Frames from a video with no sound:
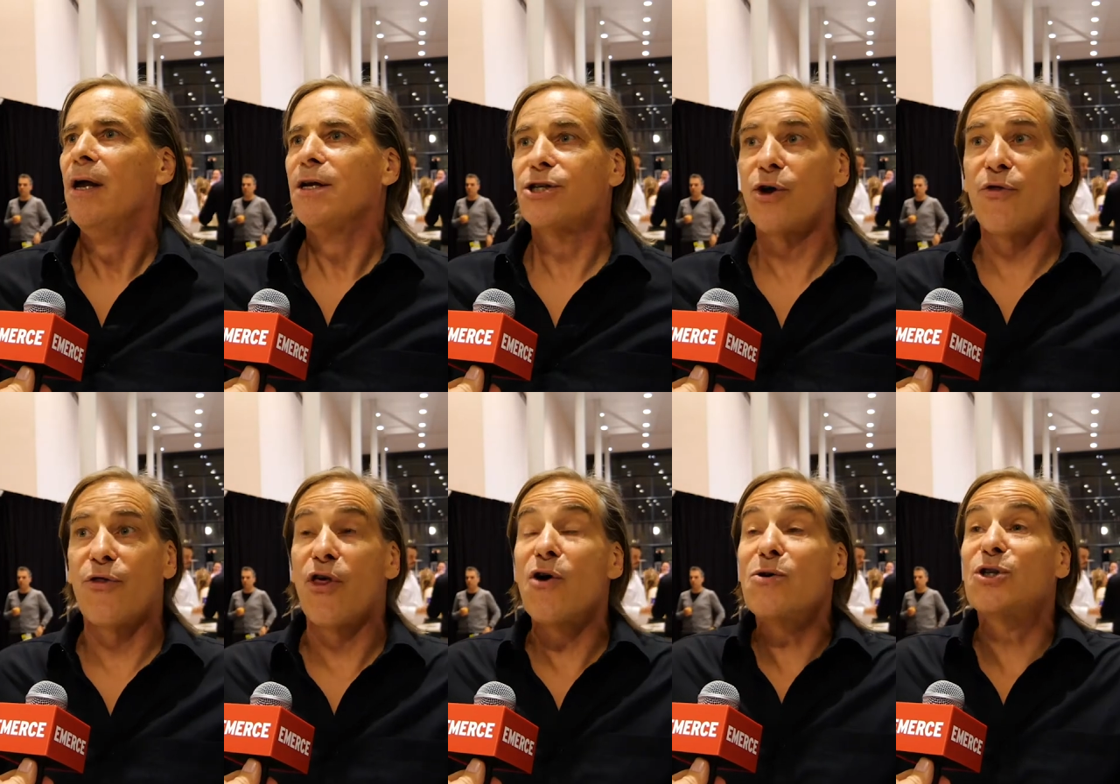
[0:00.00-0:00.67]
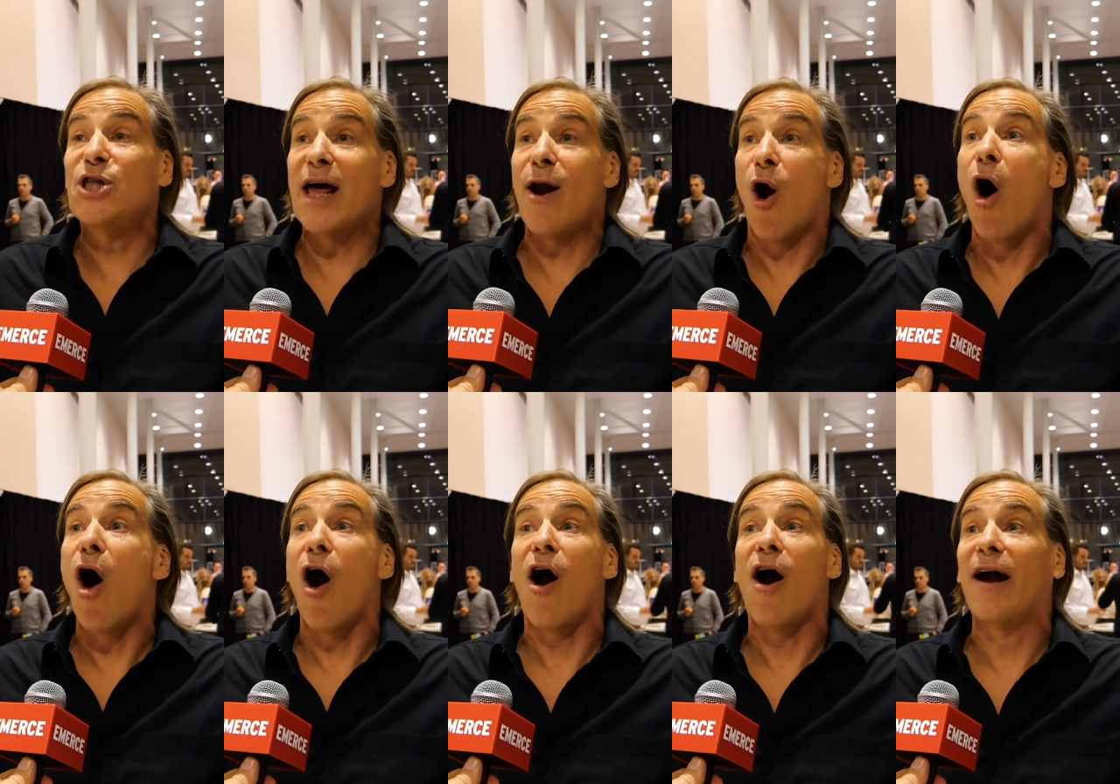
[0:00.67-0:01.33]
So those that
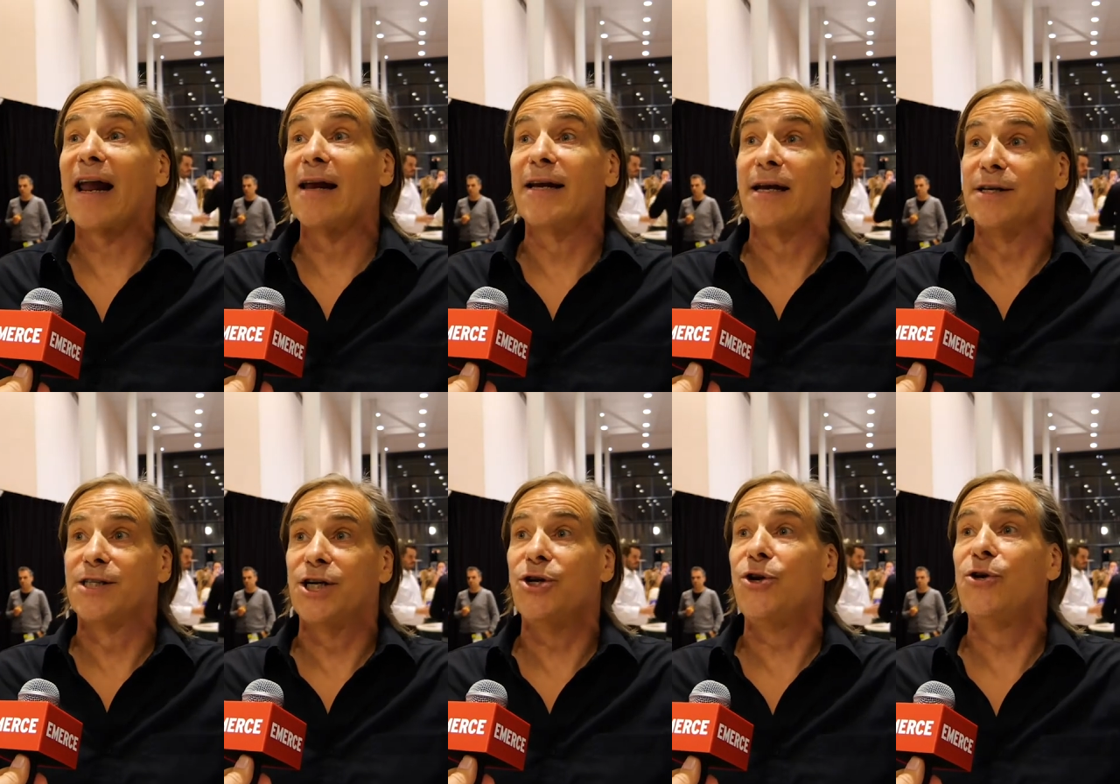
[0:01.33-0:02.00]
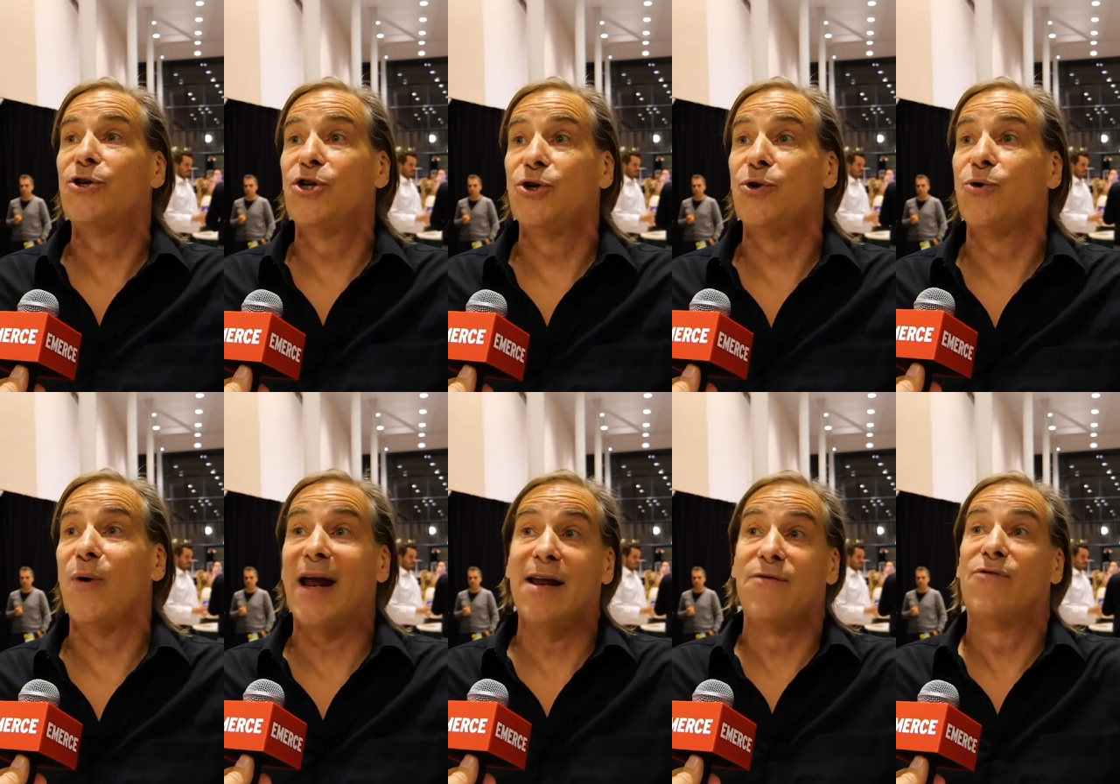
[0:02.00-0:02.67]
can continue
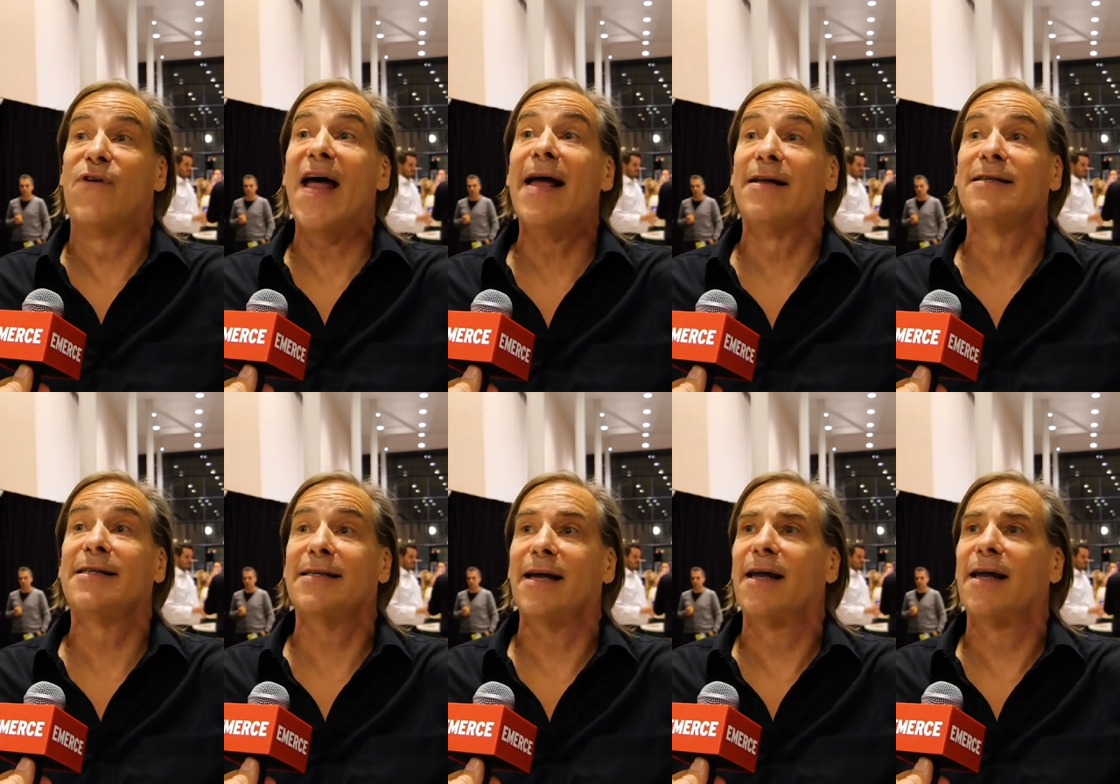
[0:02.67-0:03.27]
to invent,